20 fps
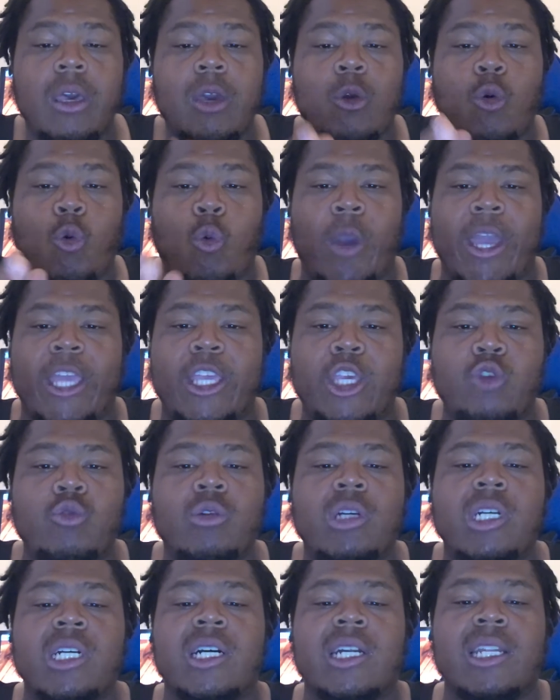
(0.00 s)
when you
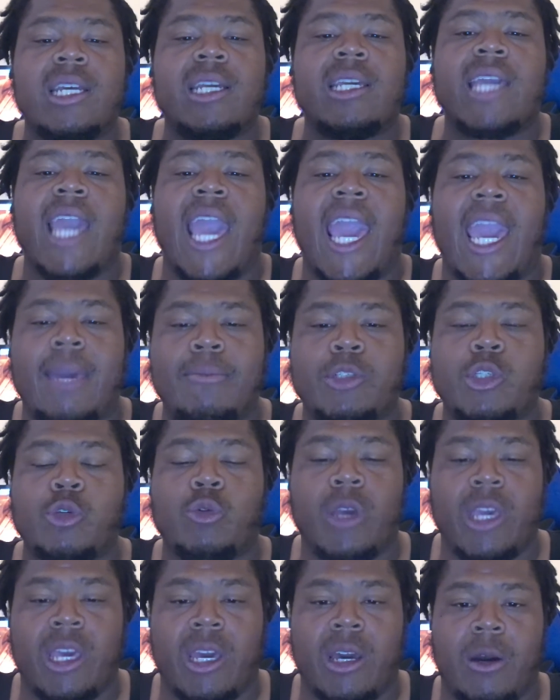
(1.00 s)
could have came to
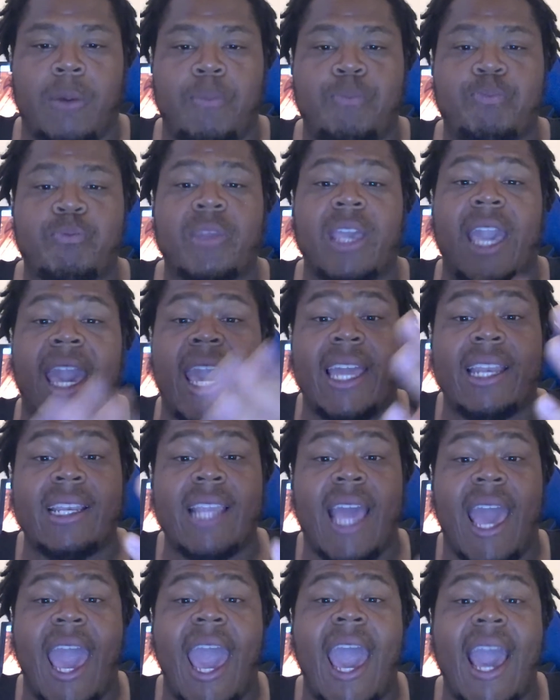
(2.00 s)
him and
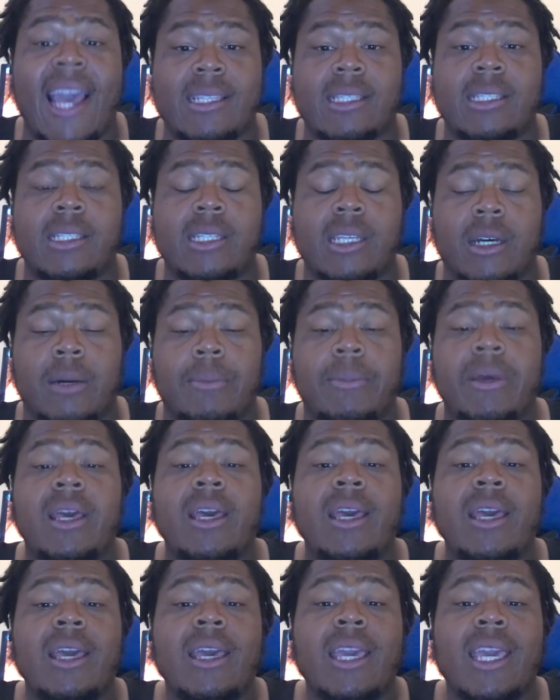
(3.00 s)
asked him.
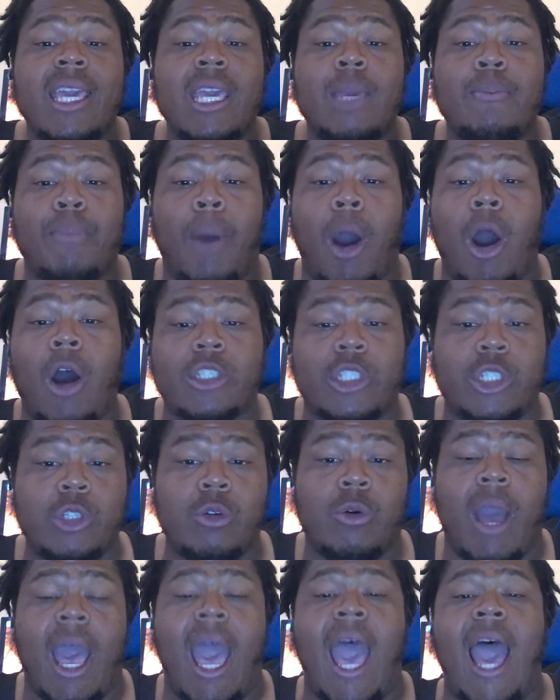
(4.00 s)
He bought
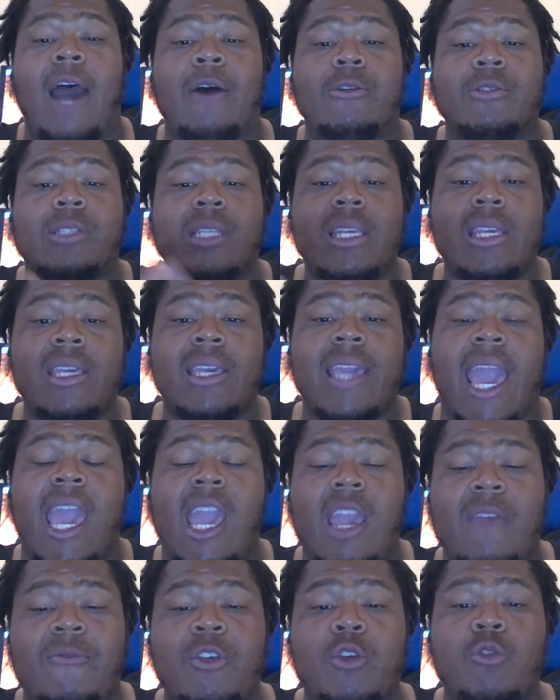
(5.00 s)
you a house. He
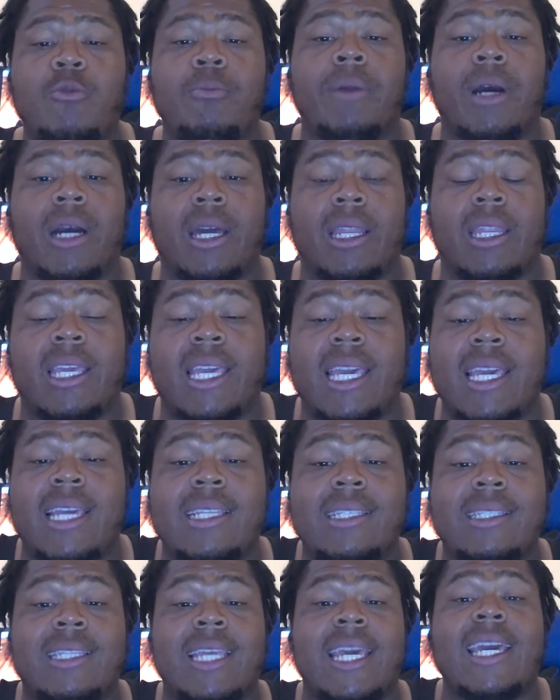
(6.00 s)
gave you money.
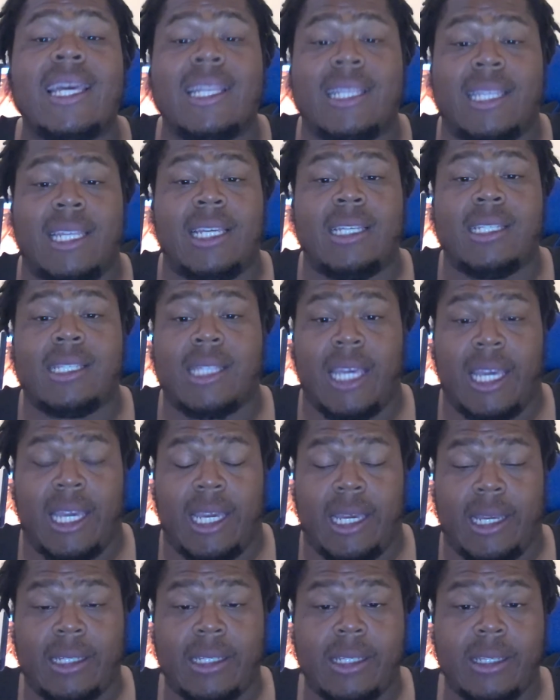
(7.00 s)
He did these
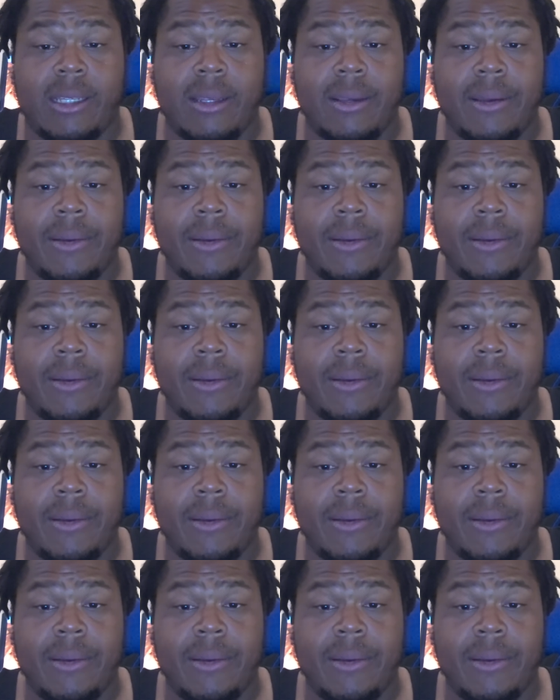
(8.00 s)
things.